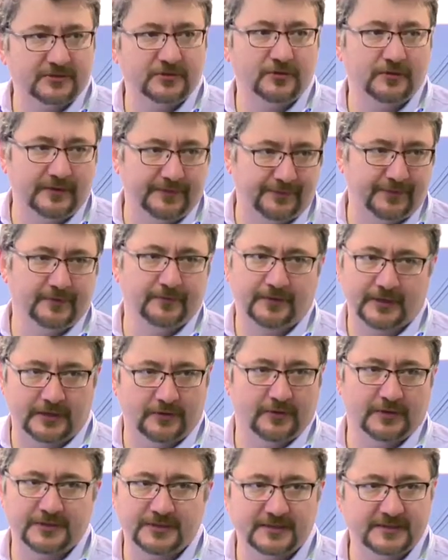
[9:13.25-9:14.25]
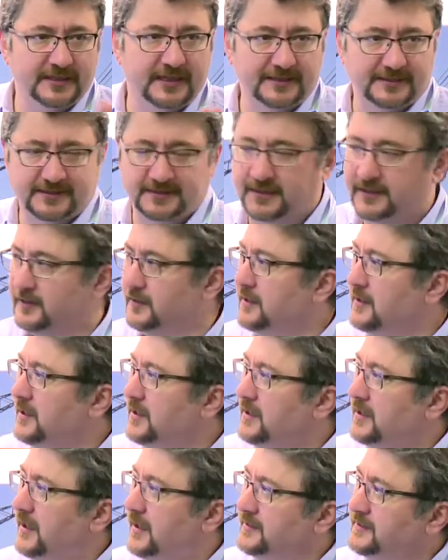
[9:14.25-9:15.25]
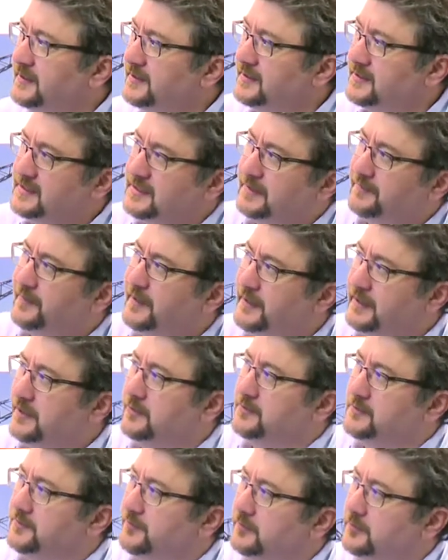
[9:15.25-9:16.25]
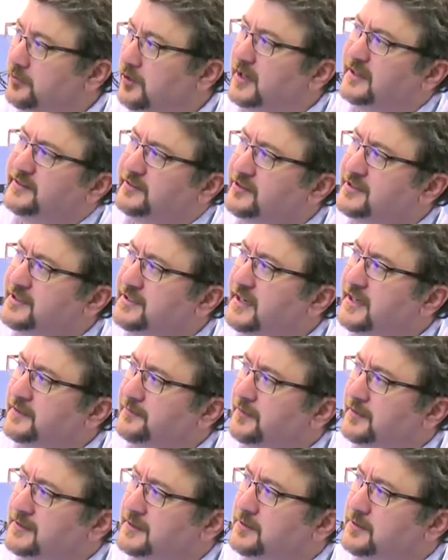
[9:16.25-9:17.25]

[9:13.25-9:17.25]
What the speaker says: show a few equations, that's it. I think these are very useful to understand what's